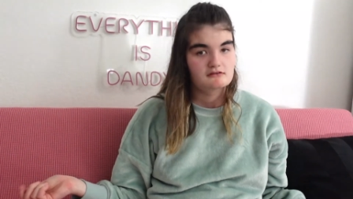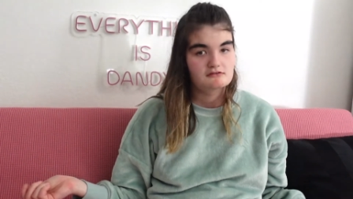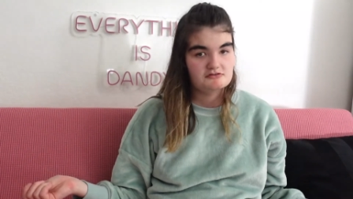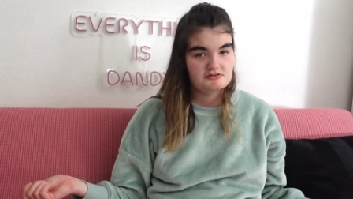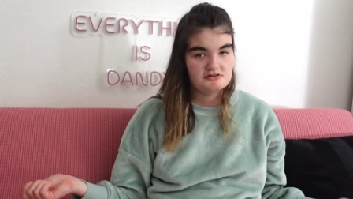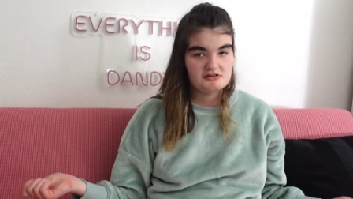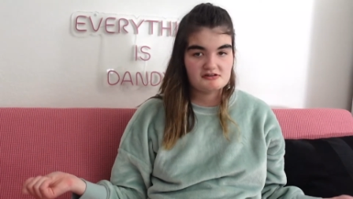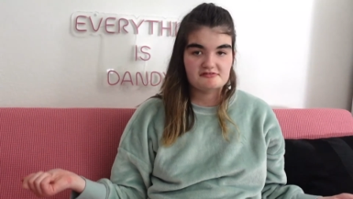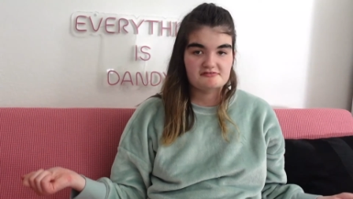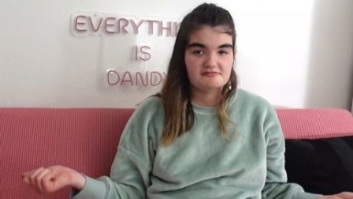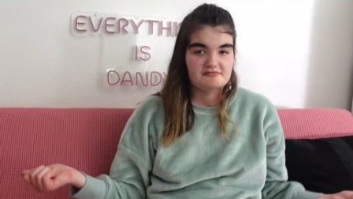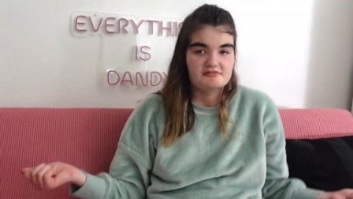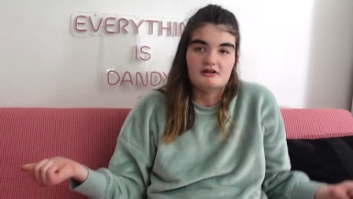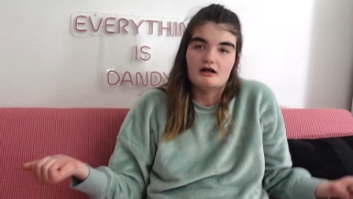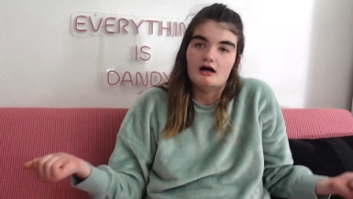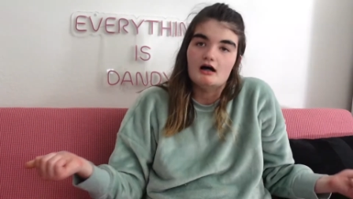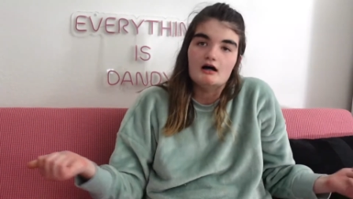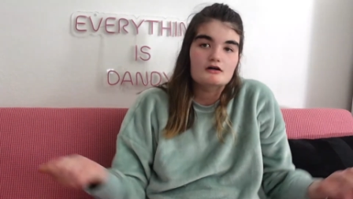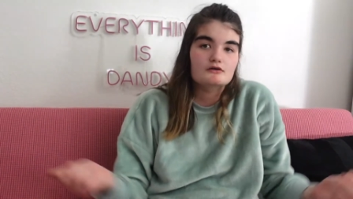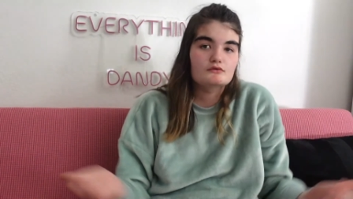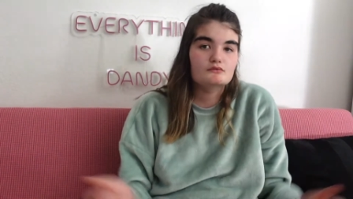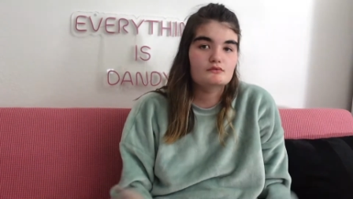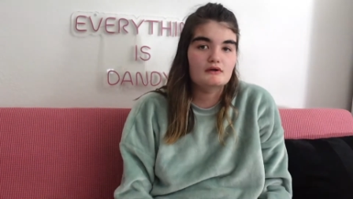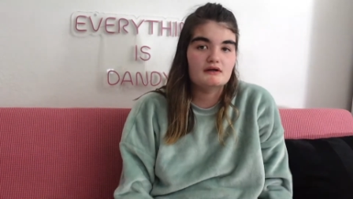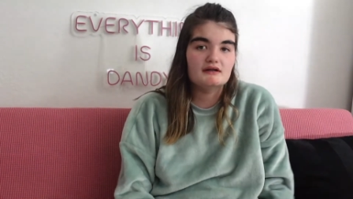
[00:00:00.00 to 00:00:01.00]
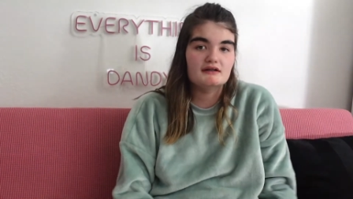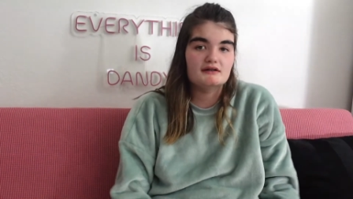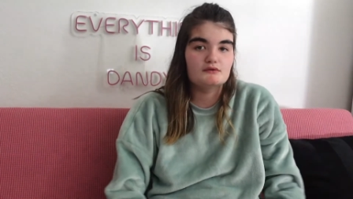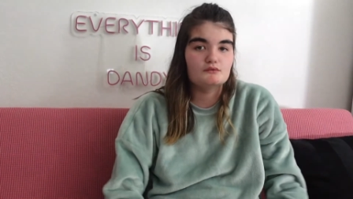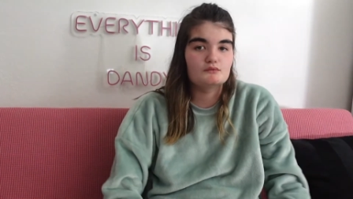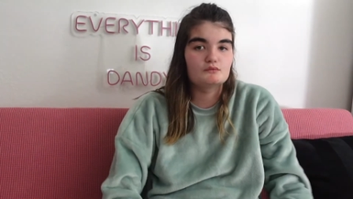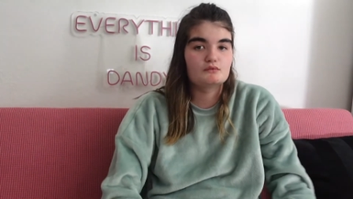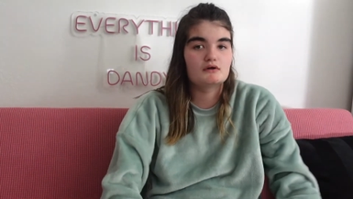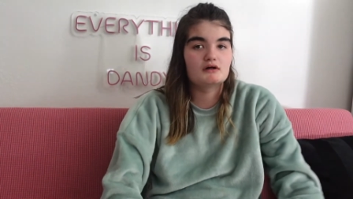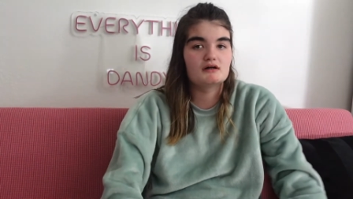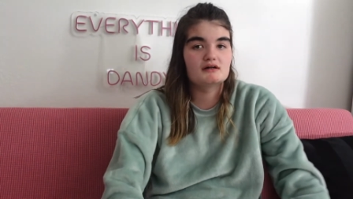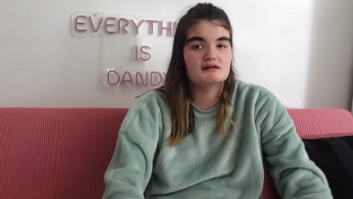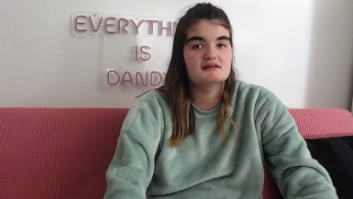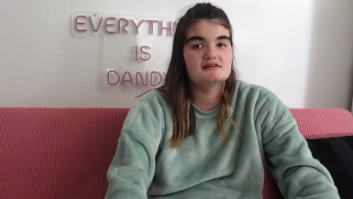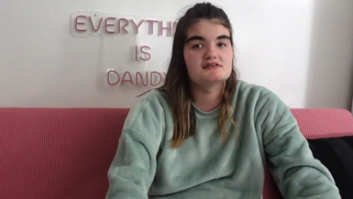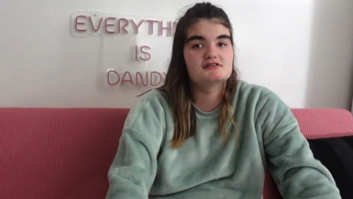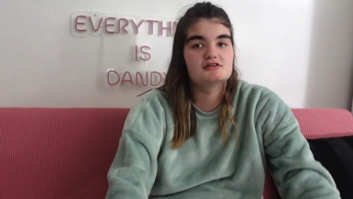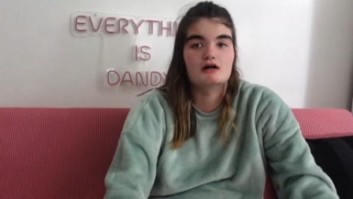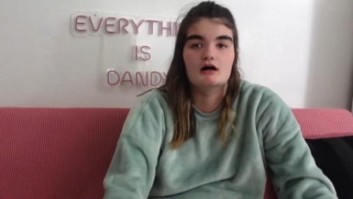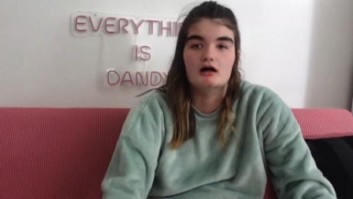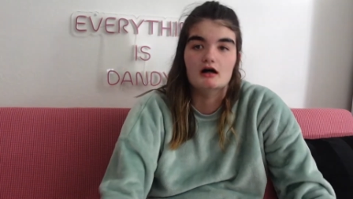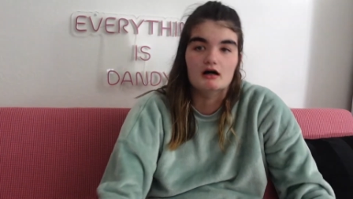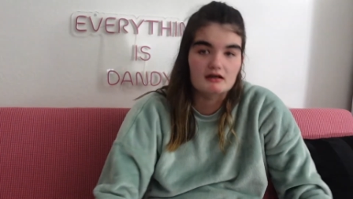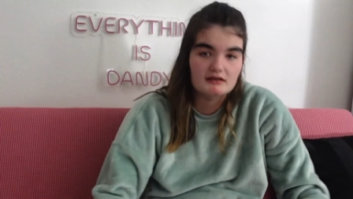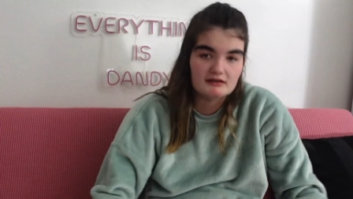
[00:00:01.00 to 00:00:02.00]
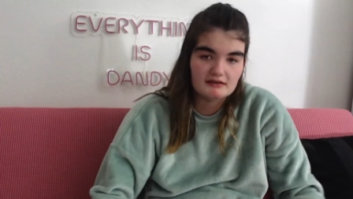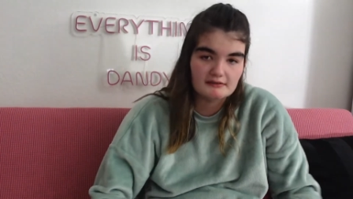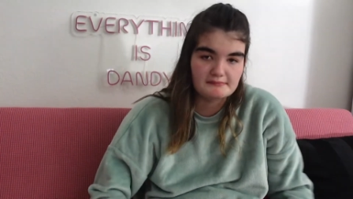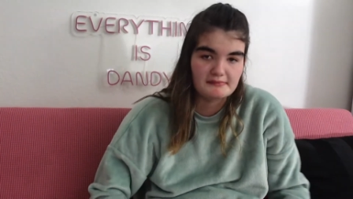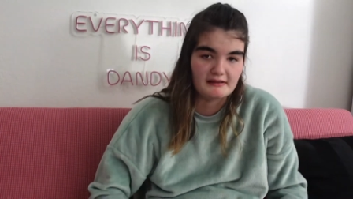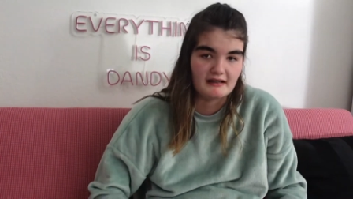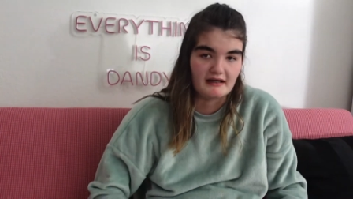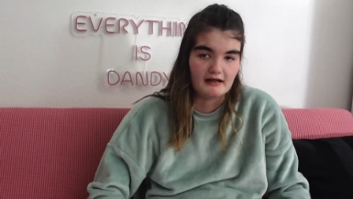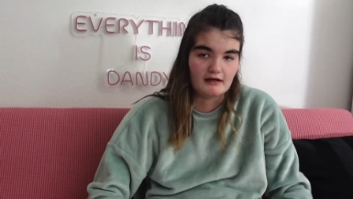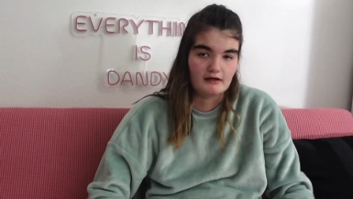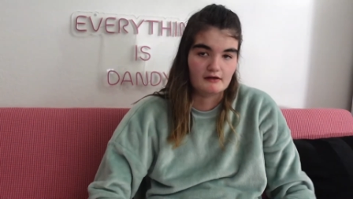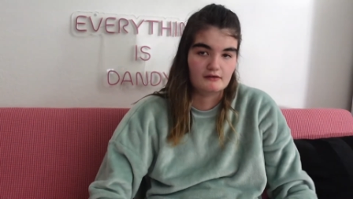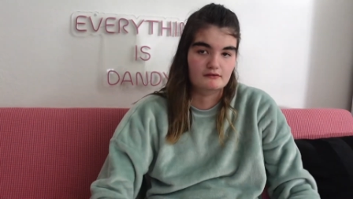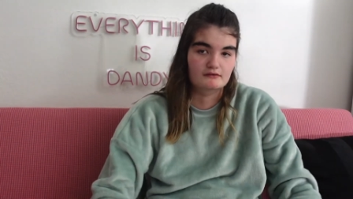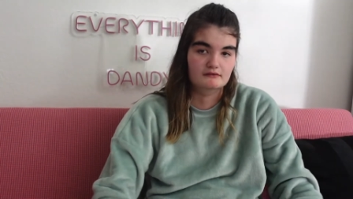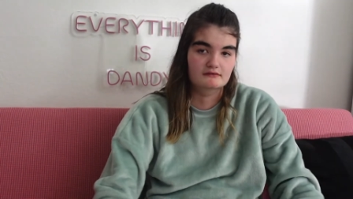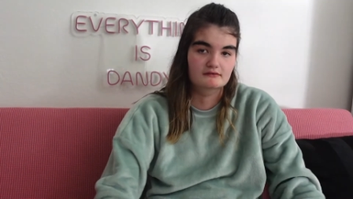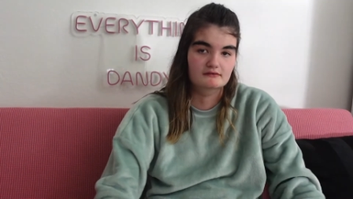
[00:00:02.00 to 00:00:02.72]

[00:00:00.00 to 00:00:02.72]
just vlog what you want to talk about.